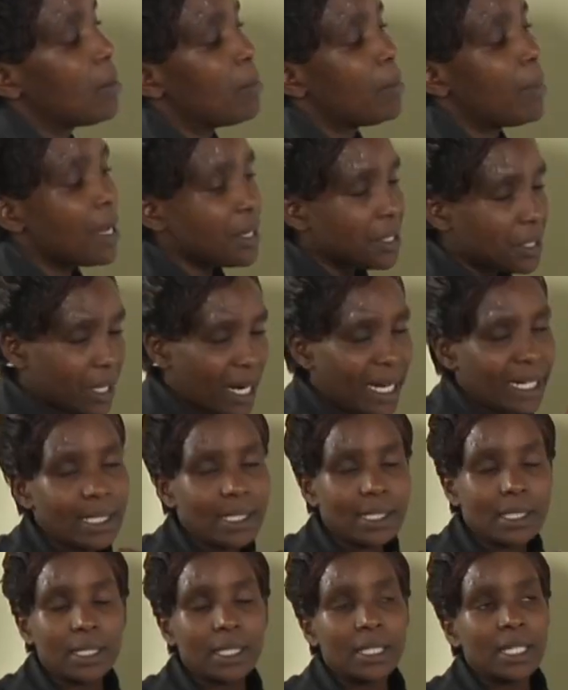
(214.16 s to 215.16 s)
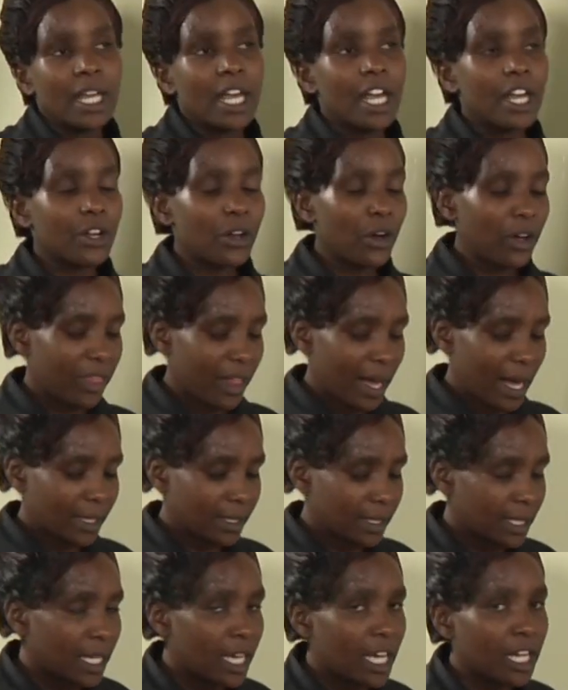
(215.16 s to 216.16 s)
mad drugs, and all
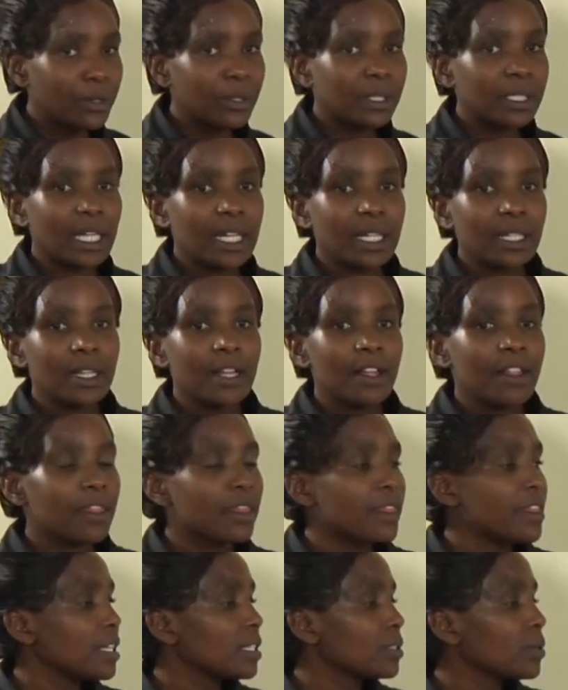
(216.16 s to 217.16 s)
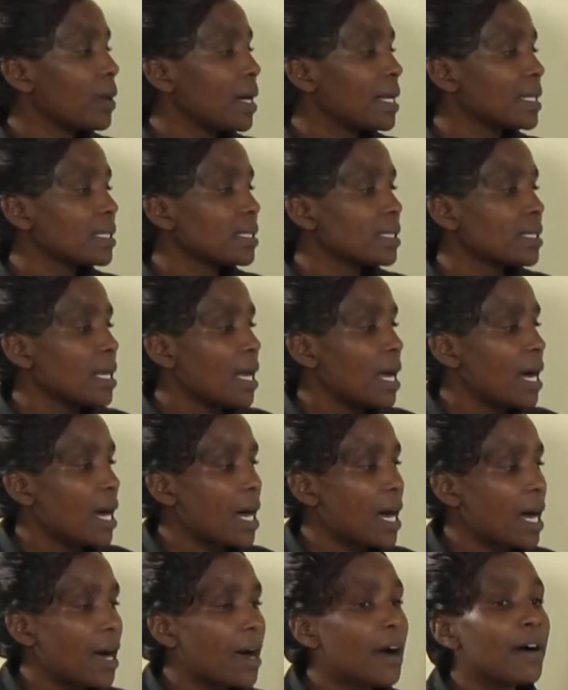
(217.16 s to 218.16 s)
that. And we said these ones,
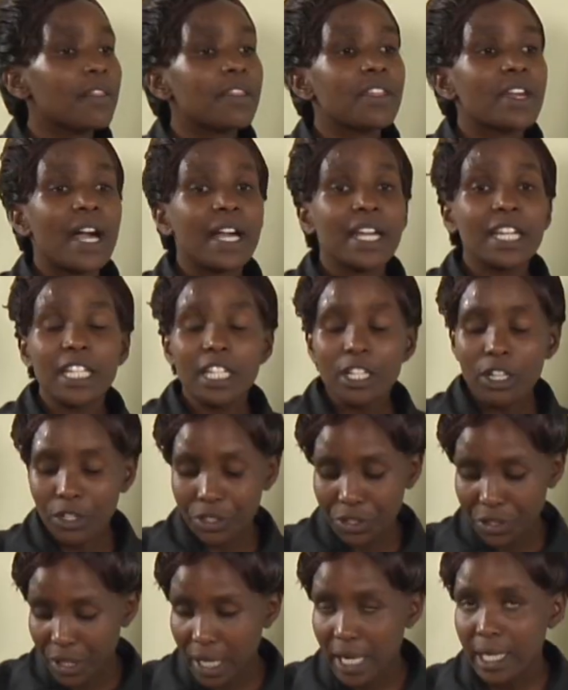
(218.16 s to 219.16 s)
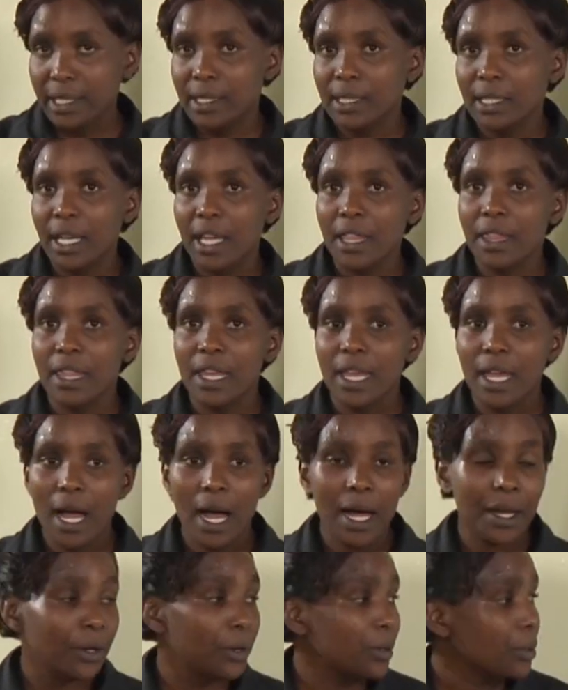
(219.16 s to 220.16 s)
they are illegal drugs and they
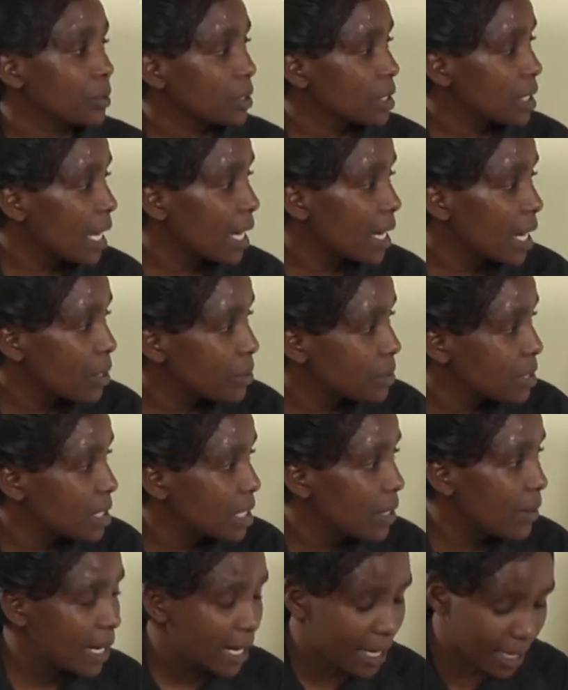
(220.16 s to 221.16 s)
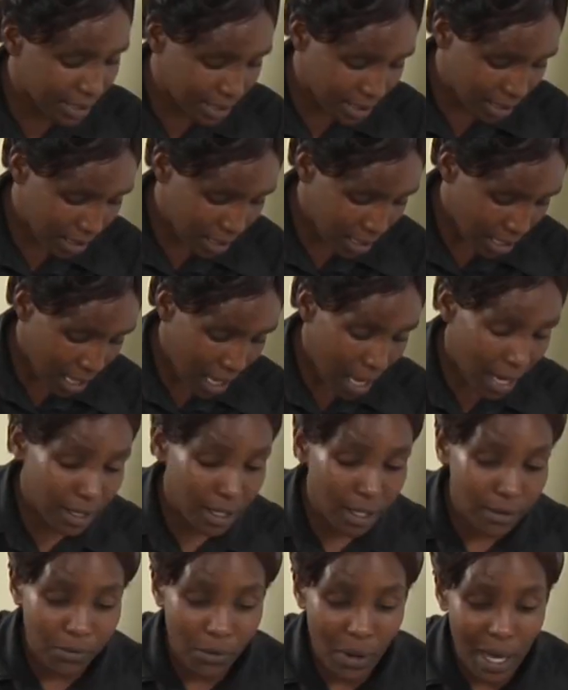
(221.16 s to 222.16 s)
are not allowed in our country.
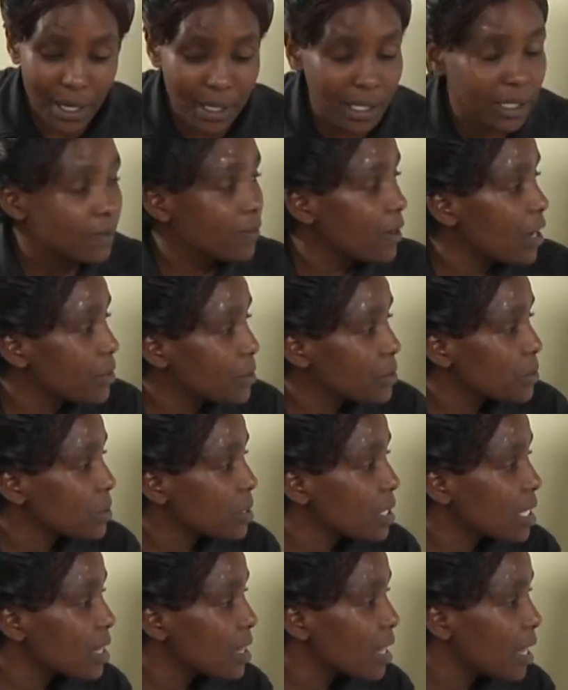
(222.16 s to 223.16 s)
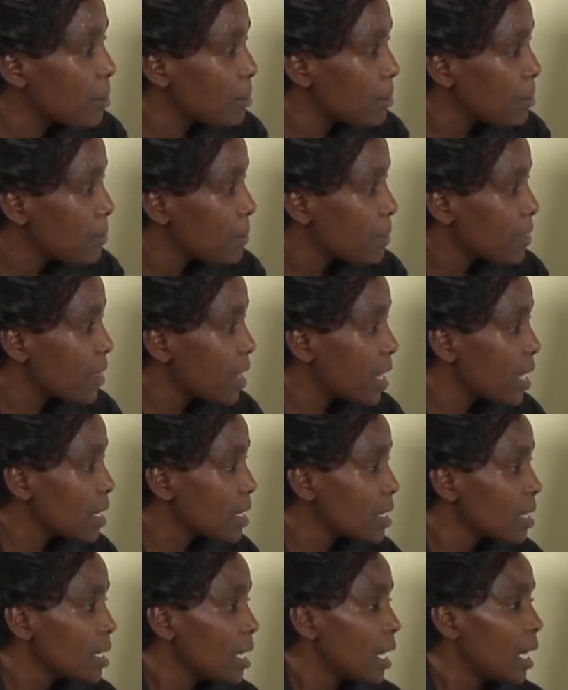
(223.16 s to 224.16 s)
And if one is found using them, then